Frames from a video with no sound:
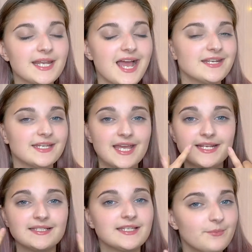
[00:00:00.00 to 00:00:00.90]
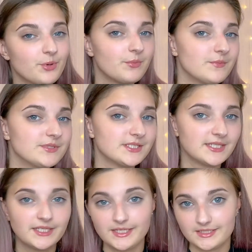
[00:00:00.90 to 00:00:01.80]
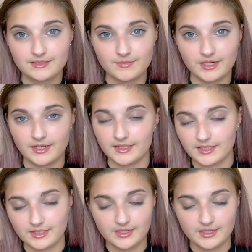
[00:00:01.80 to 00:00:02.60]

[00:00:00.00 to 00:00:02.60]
and again, same problems, sinking into my like